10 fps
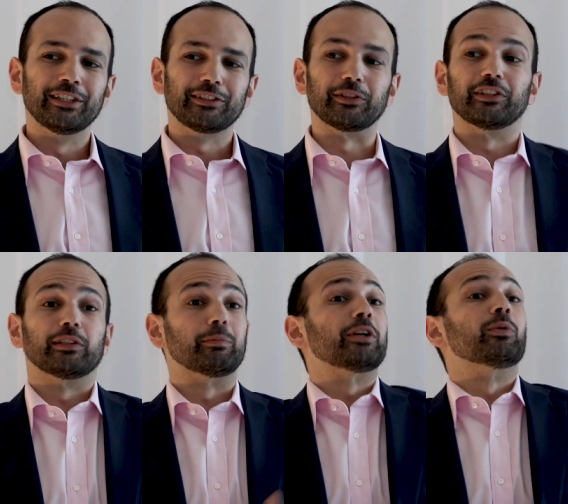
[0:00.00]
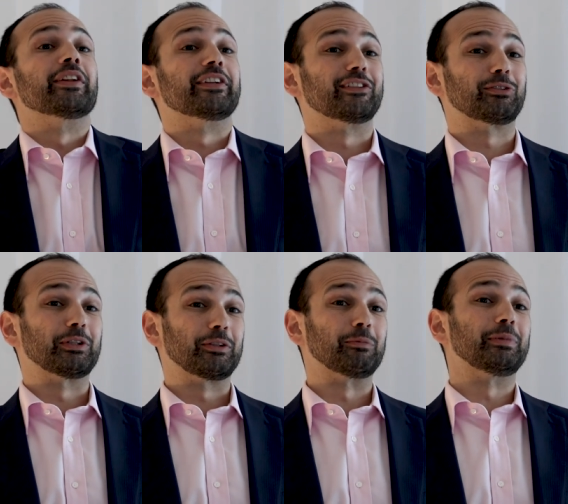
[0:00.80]
So there's the big one. There's
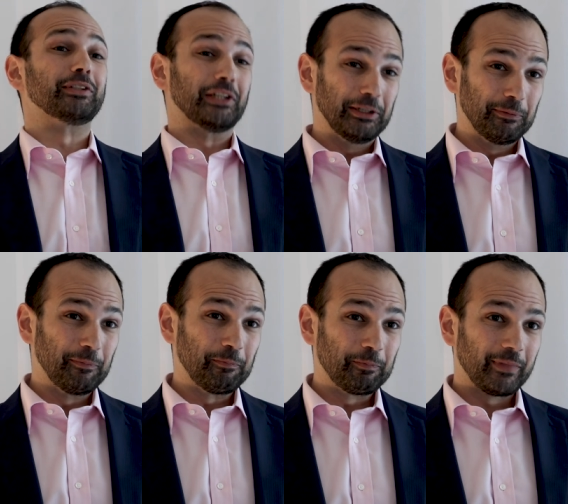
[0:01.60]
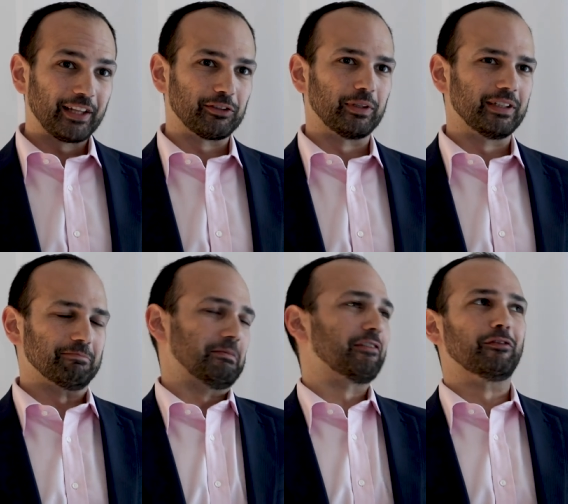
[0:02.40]
quantum computing. So
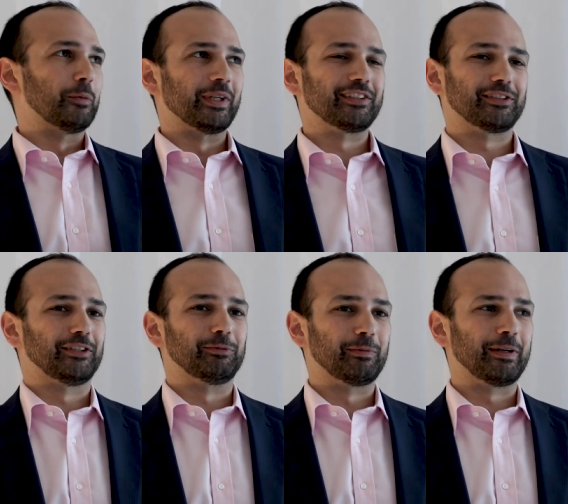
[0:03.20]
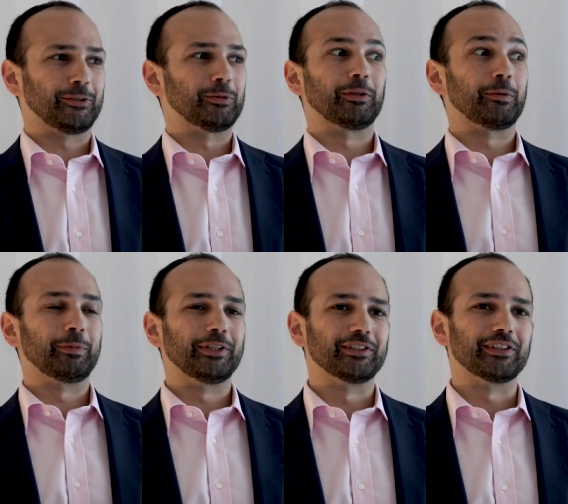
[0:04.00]
everyone has heard about quantum
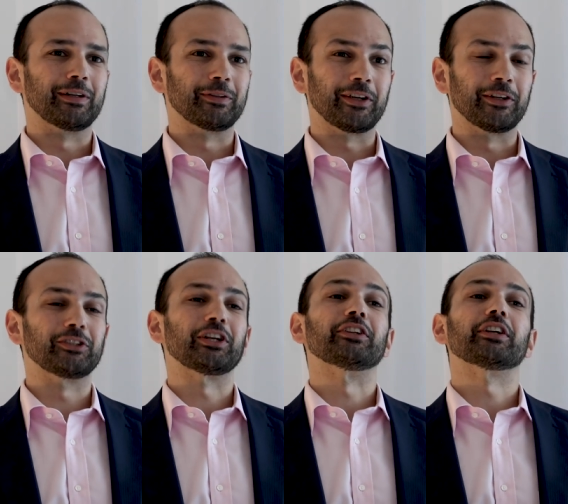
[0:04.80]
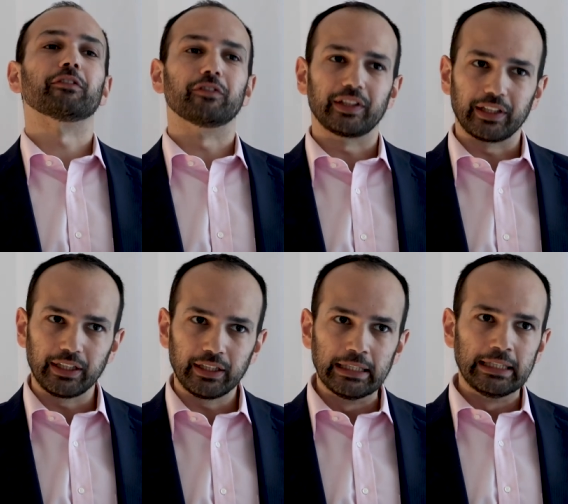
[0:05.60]
computers and how they're going to change
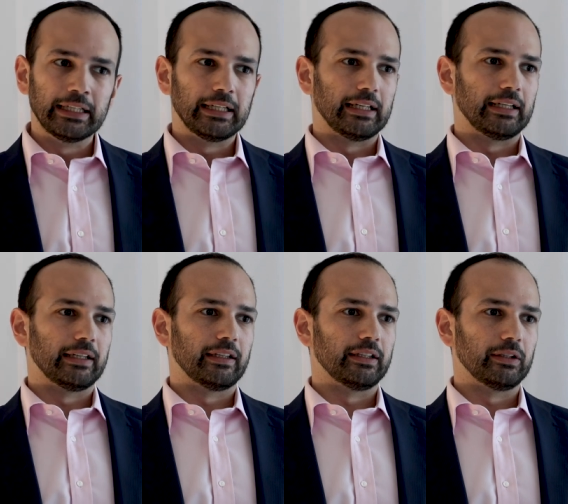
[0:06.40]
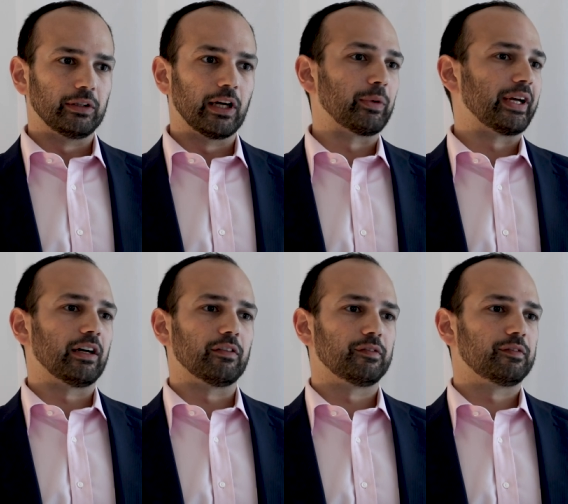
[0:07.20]
everything, and now we
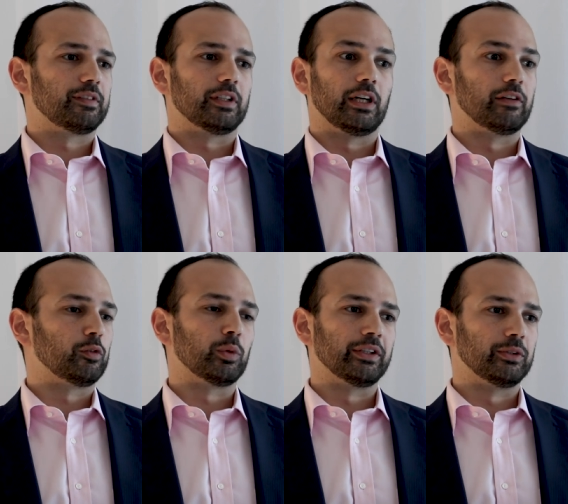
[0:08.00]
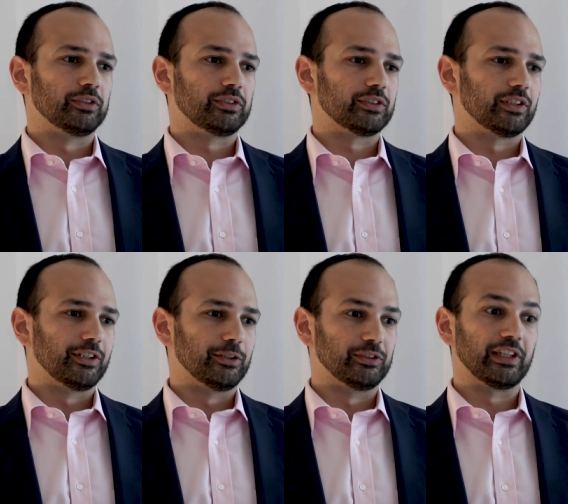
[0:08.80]
have uh, everyone who's
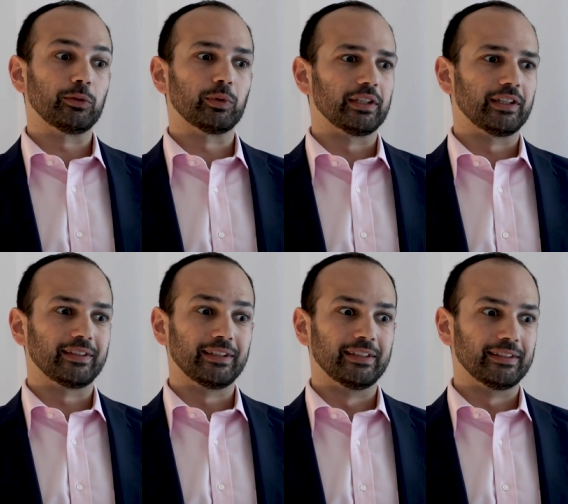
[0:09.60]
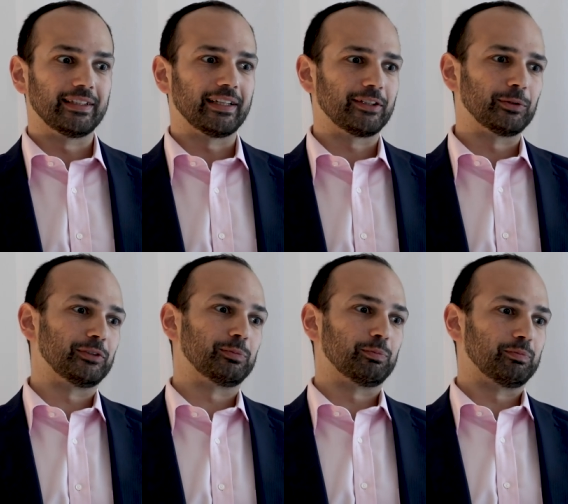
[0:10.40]
uh, who's anyone in, in tech
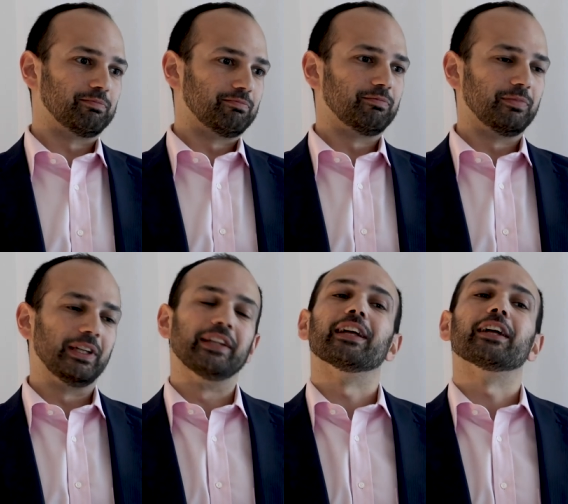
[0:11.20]
who's in